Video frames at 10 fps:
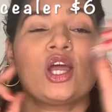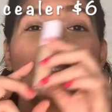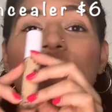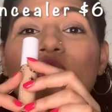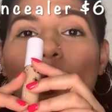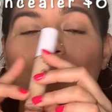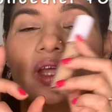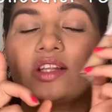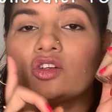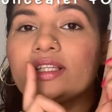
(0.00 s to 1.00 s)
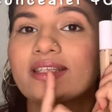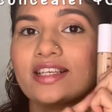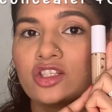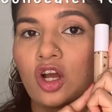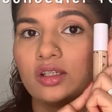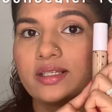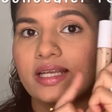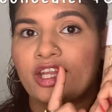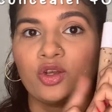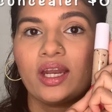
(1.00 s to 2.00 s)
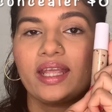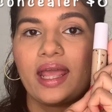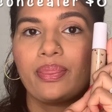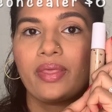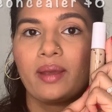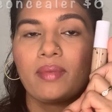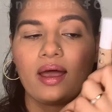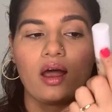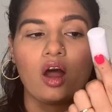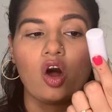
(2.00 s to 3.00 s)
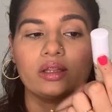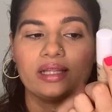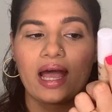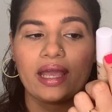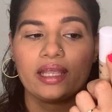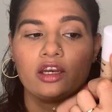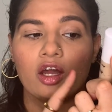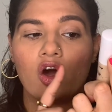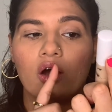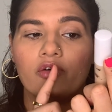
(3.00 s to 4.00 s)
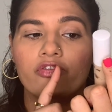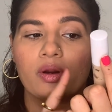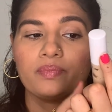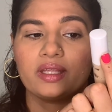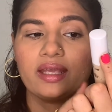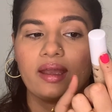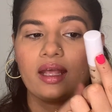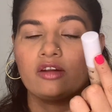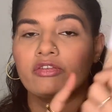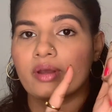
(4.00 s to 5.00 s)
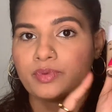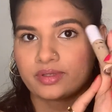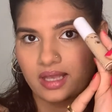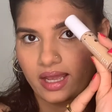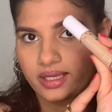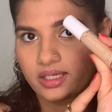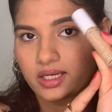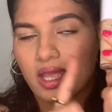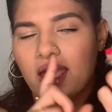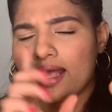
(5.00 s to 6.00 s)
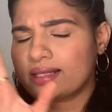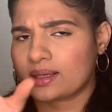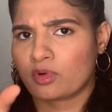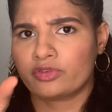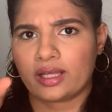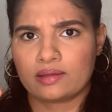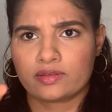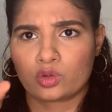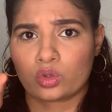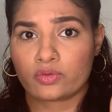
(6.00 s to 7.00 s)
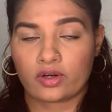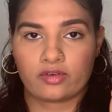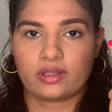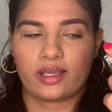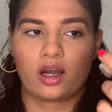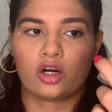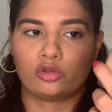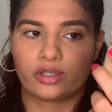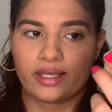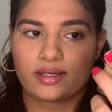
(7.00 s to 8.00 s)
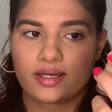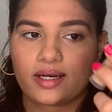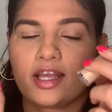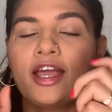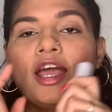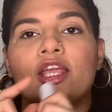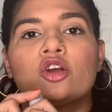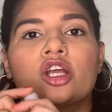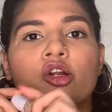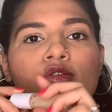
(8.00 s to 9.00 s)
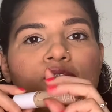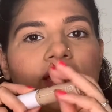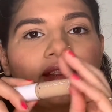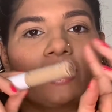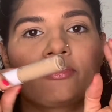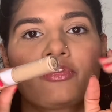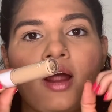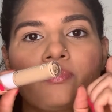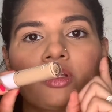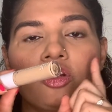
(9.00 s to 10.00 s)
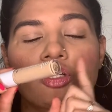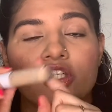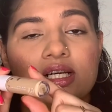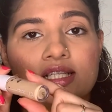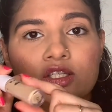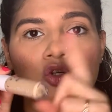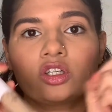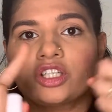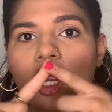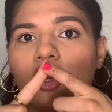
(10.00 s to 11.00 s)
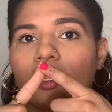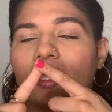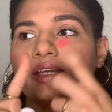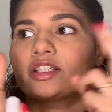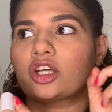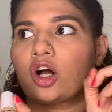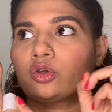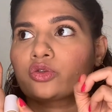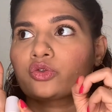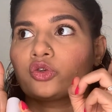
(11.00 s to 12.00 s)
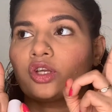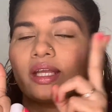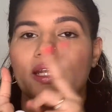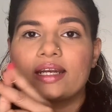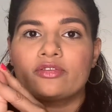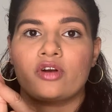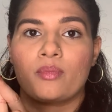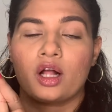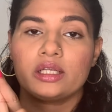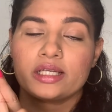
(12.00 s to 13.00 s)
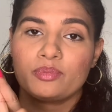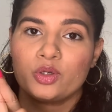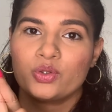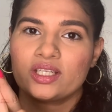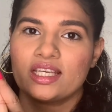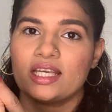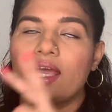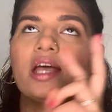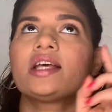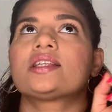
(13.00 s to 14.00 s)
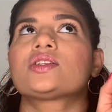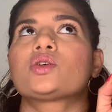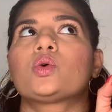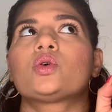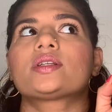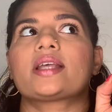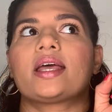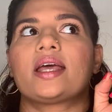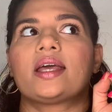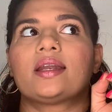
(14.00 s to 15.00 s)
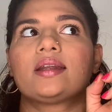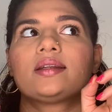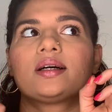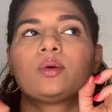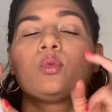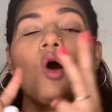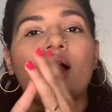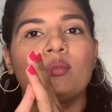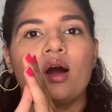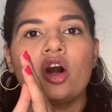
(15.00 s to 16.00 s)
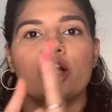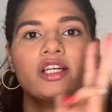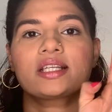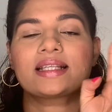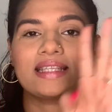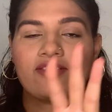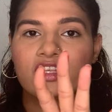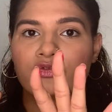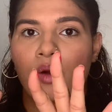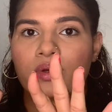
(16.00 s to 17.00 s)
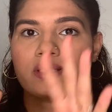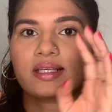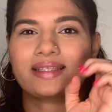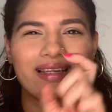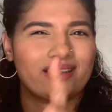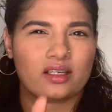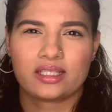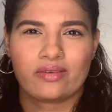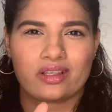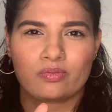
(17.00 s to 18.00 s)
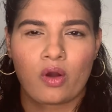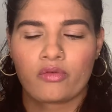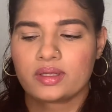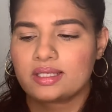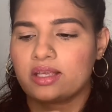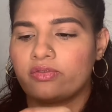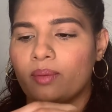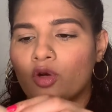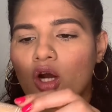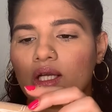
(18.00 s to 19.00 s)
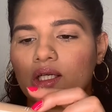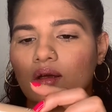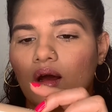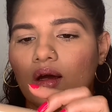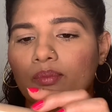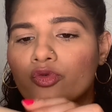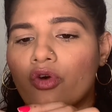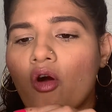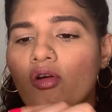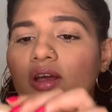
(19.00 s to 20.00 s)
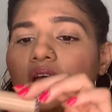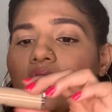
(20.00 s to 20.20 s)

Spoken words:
So it's only $6 and you can get them online from the Elf website and some of the Elf stores wherever they are located. You can also get them from your drugstore, Target. Also, you can get it from Ulta Beauty stores and Walmart, CVS Pharmacy, selected CVS Pharmacy if I'm not wrong.